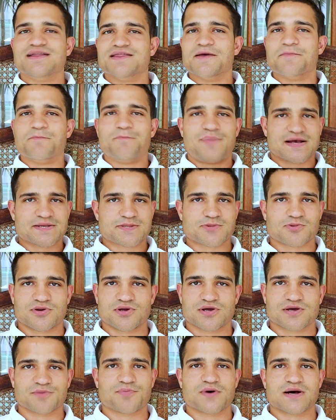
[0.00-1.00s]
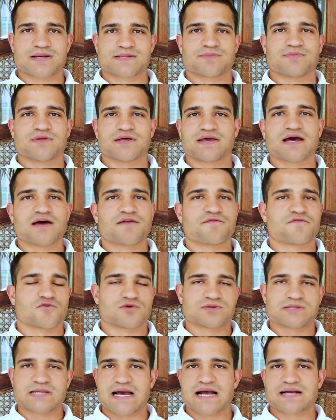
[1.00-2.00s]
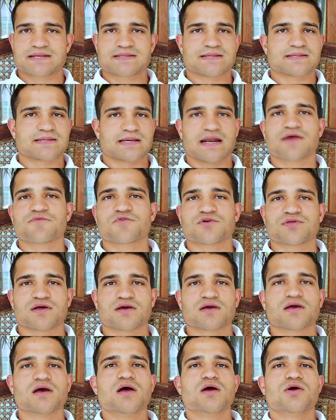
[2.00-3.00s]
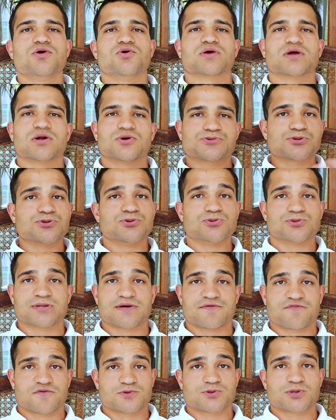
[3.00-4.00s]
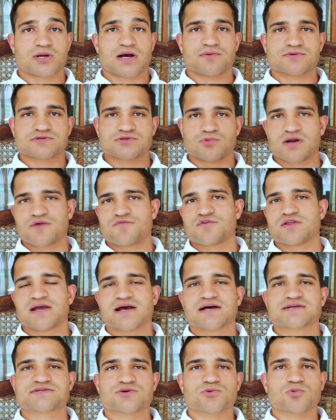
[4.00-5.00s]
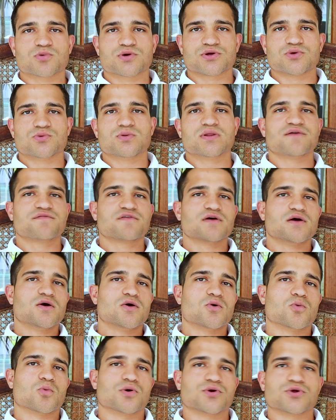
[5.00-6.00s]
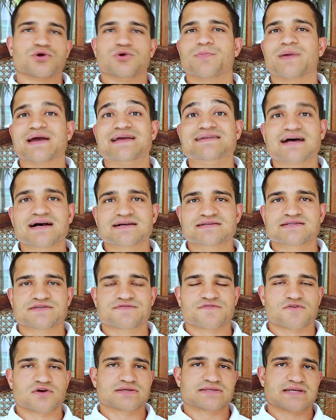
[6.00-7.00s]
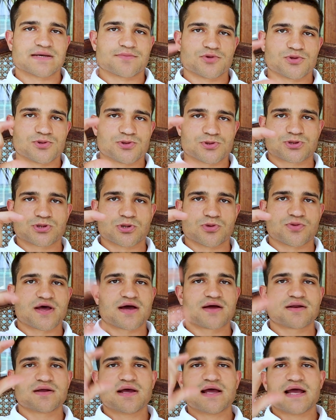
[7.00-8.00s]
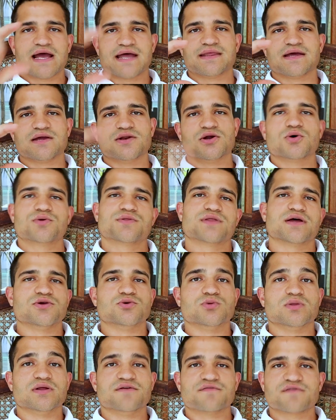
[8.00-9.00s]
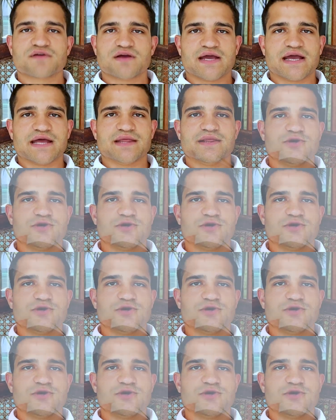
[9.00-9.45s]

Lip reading: the best one you can possibly get for taxes and everything. You can also use that for travel. So whenever they ask you, where do you live? Where do you pay taxes, for example, you just show that and they know that you live in